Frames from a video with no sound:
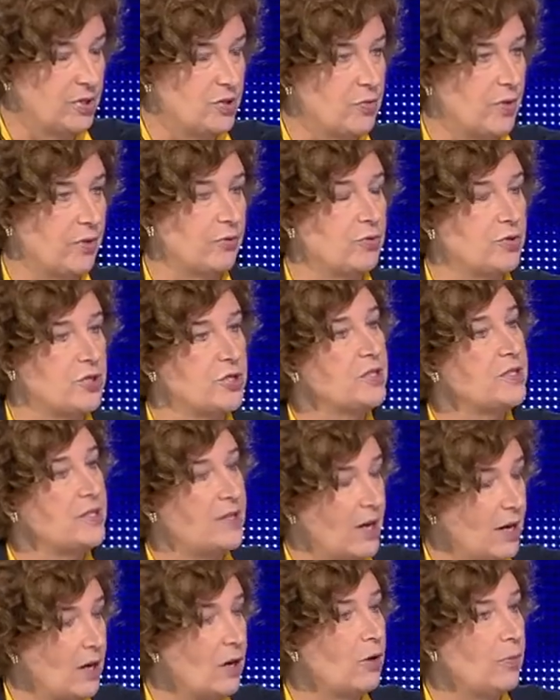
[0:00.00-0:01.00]
these refugees.
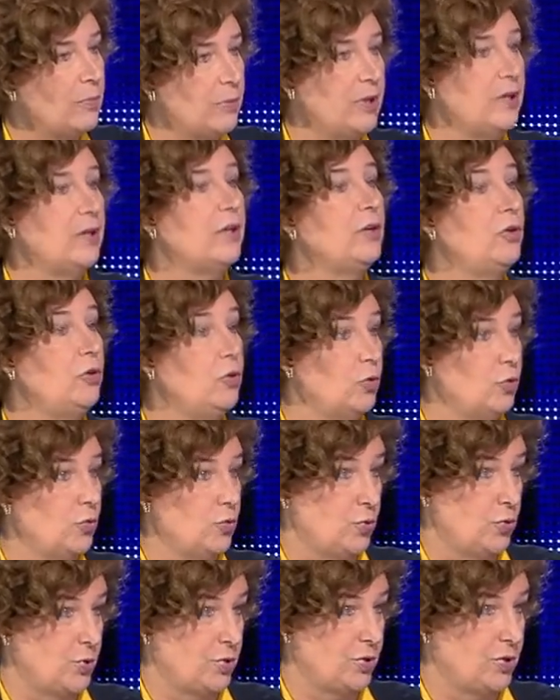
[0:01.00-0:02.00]
They are being
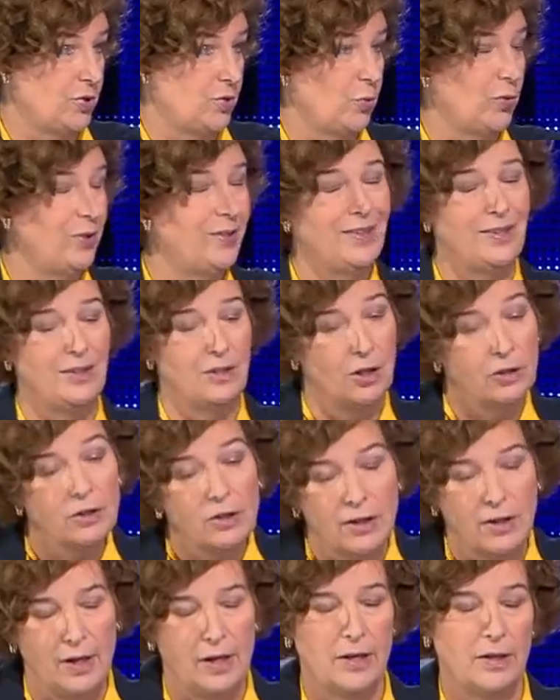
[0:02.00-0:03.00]
used. We did
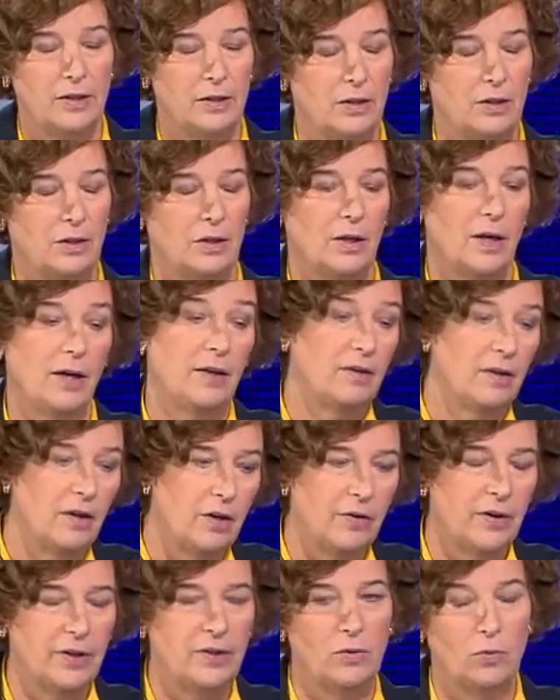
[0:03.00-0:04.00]
not like, and
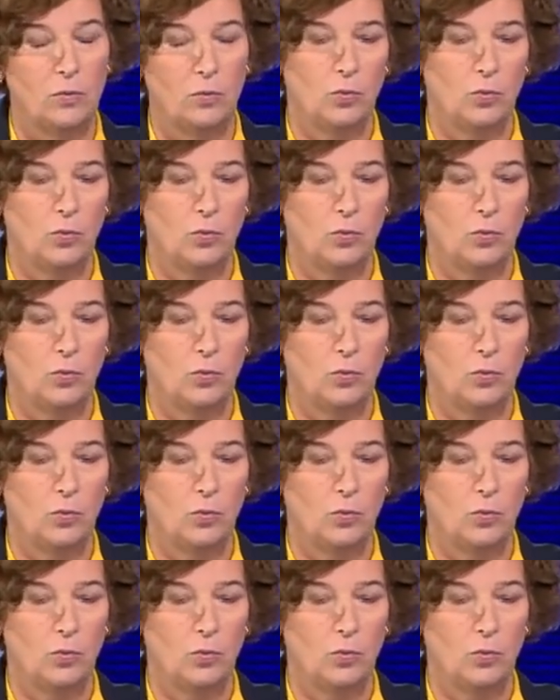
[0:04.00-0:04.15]
there I